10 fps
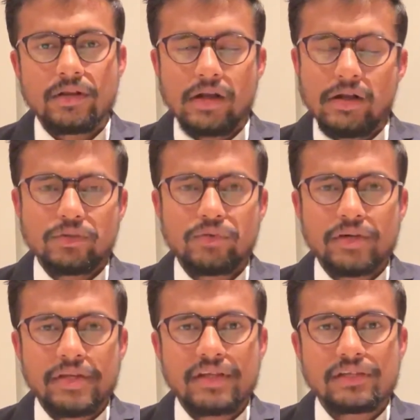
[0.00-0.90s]
I was
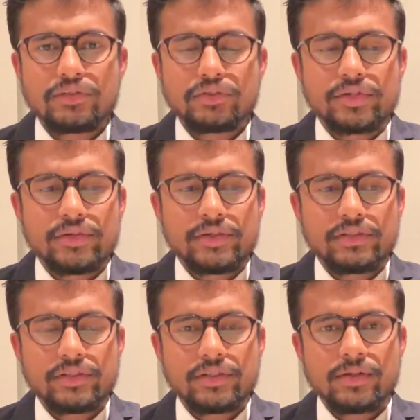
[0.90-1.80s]
working as a junior
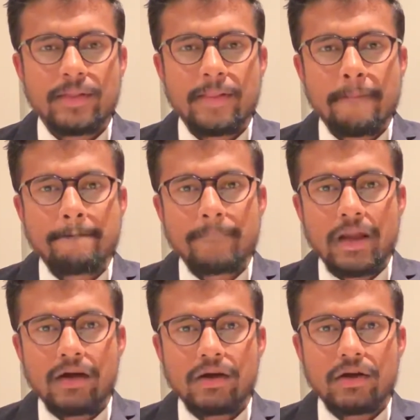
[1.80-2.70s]
engineer.
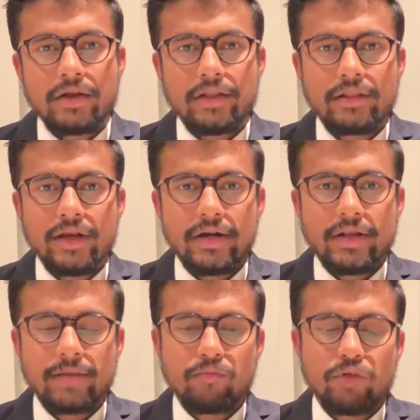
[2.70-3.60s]
In that
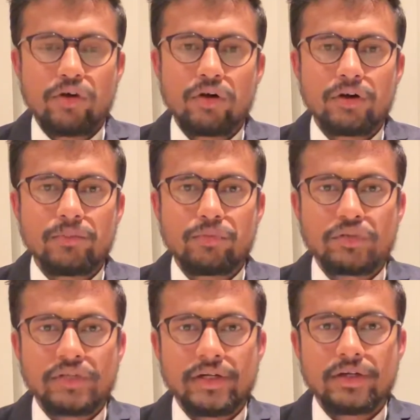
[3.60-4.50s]
team, we got a
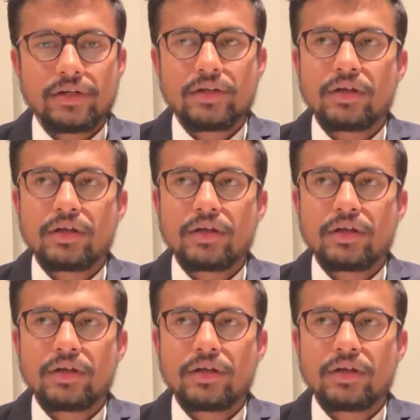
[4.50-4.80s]
project.